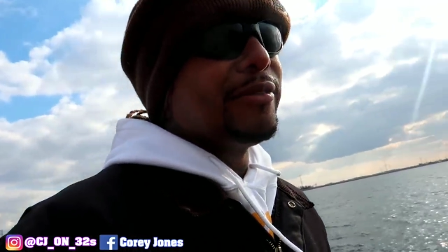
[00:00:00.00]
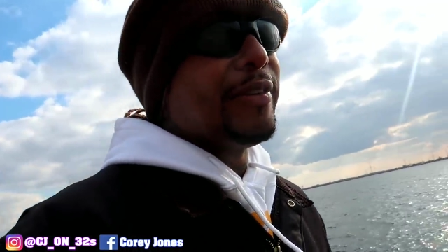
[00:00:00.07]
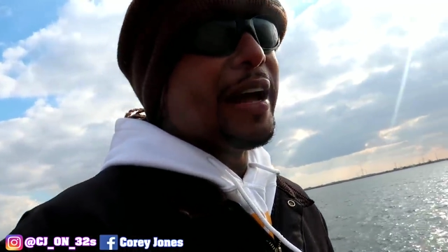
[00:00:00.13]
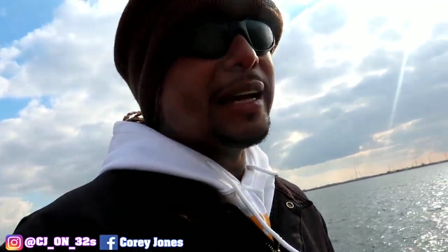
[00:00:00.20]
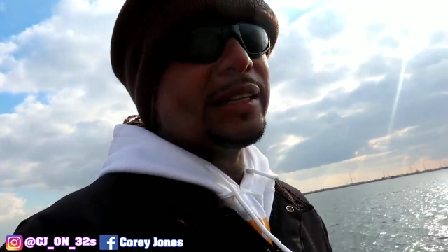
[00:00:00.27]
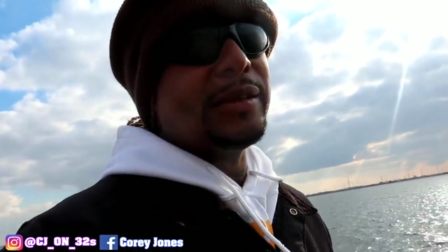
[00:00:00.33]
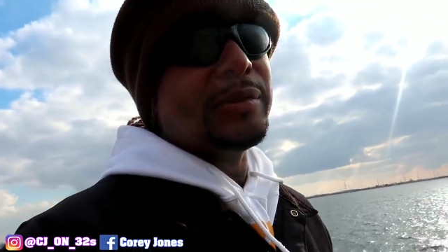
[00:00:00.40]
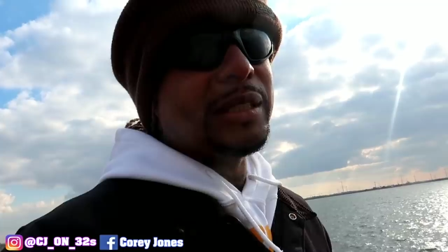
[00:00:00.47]

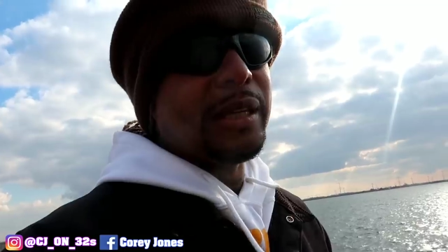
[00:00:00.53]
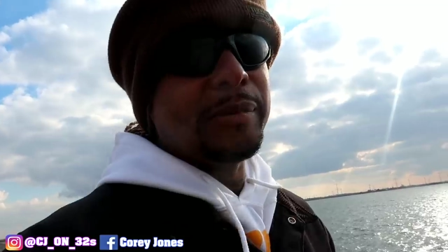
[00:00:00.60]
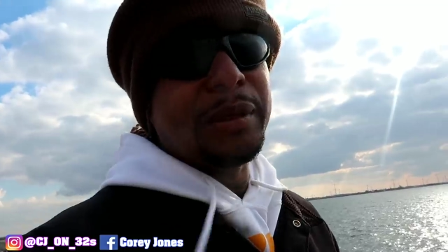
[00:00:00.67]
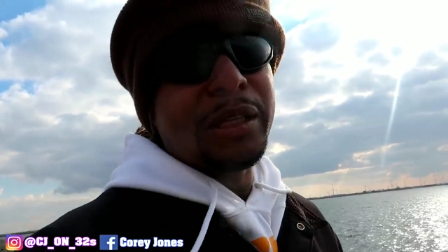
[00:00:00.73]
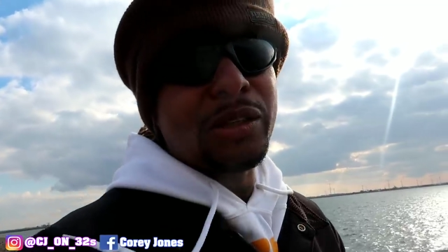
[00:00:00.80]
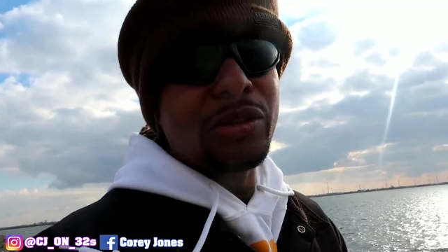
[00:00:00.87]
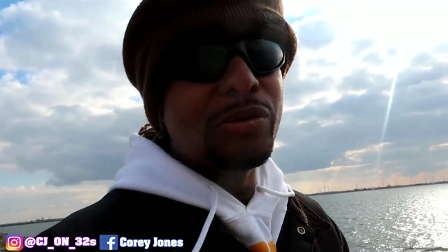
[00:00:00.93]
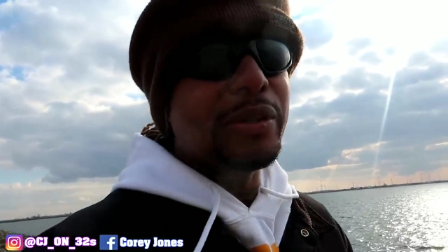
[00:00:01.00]
find them
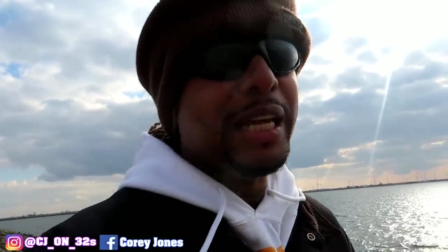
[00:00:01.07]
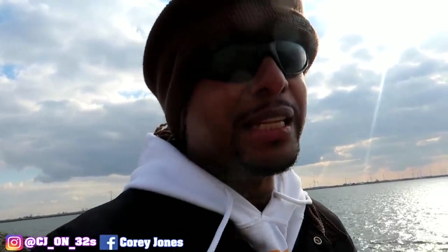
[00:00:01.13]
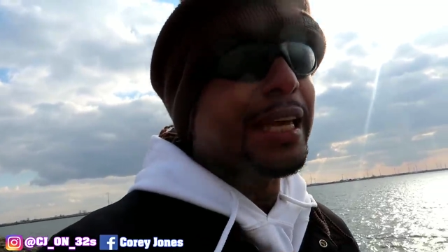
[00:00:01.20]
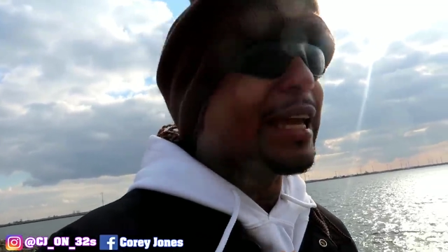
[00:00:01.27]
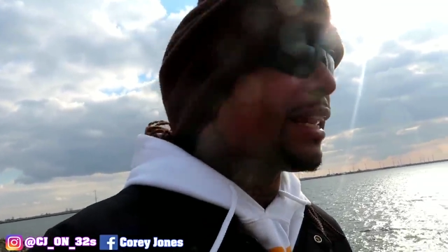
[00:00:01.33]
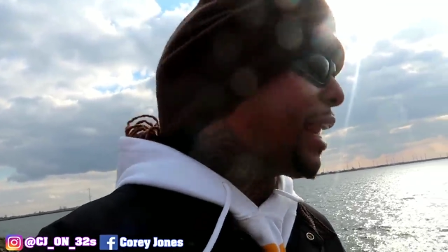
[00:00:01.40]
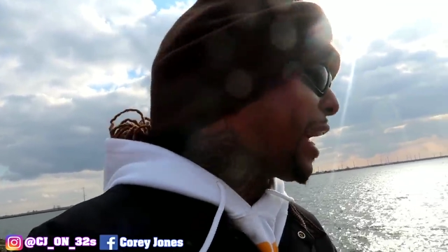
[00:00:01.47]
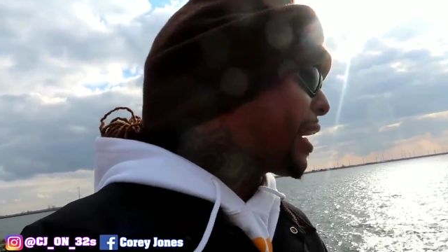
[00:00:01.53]
something new that
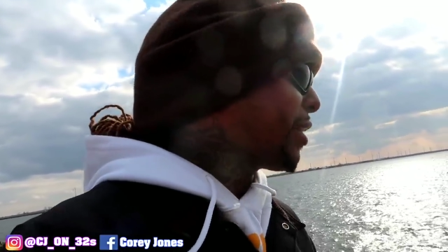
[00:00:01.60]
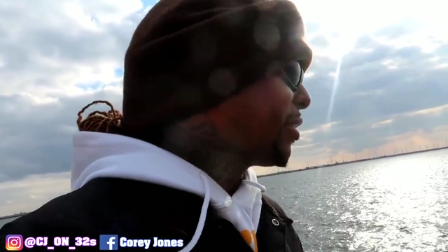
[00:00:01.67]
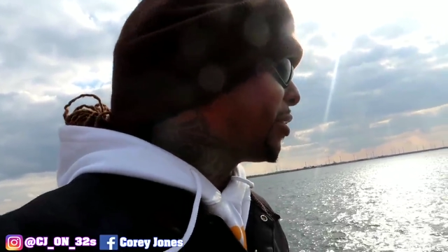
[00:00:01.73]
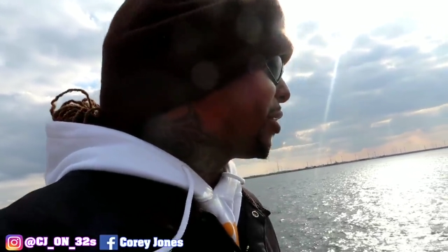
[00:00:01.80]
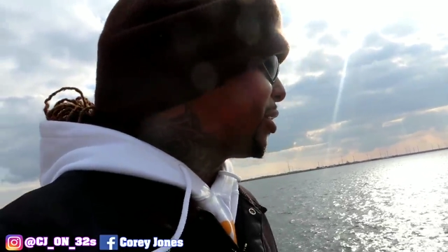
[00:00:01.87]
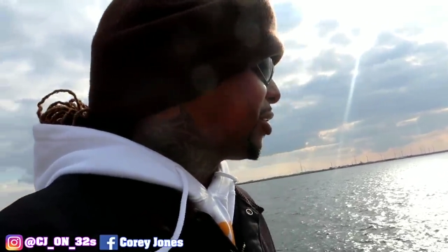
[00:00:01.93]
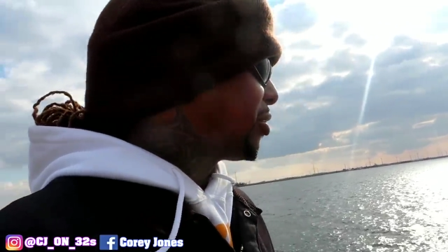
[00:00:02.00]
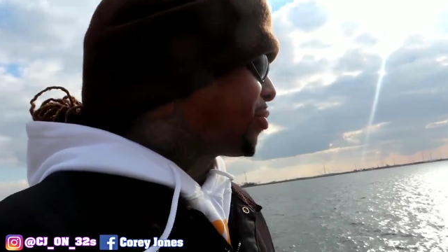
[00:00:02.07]
they like.
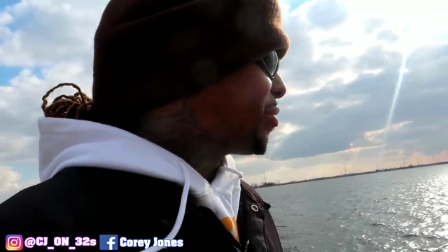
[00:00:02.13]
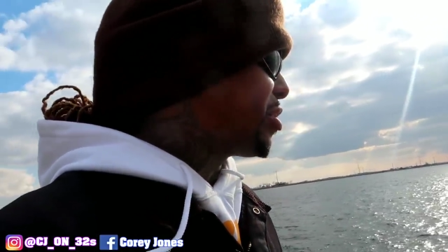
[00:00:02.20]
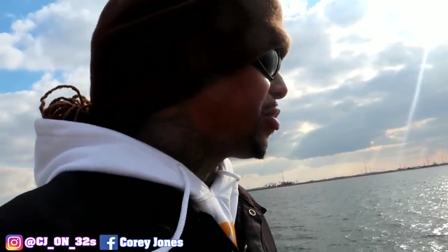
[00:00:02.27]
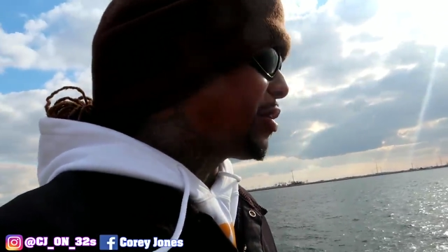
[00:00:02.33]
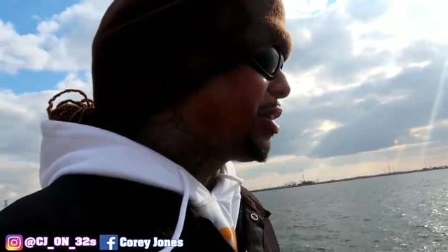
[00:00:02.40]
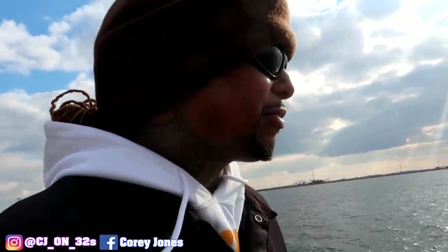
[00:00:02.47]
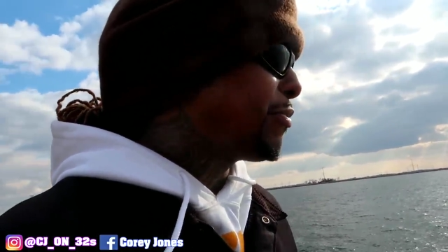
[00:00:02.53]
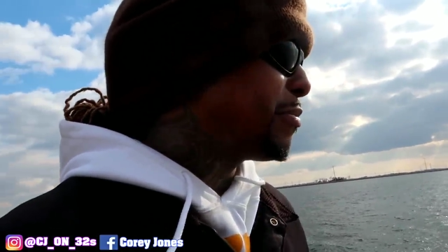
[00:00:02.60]
We're
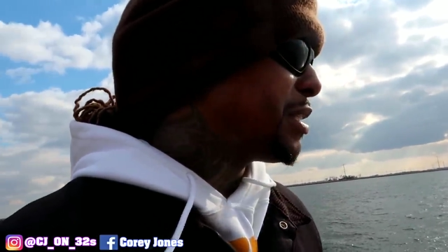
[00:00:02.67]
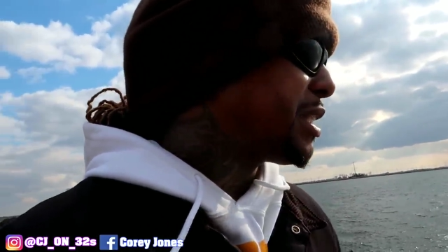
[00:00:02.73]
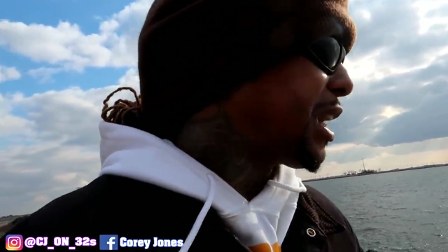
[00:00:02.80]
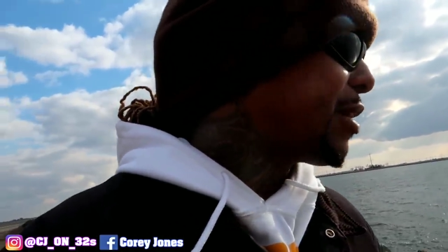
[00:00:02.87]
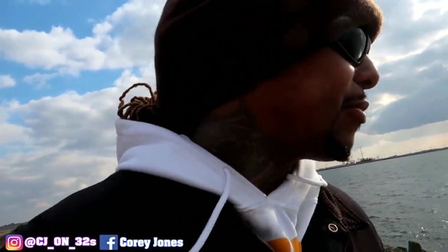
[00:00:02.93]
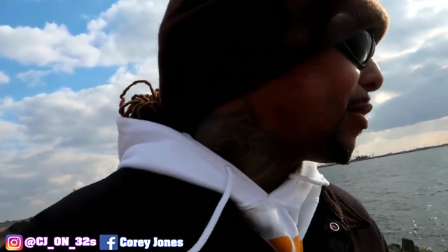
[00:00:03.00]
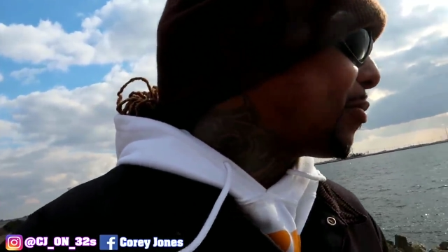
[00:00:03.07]
gonna hear from Jay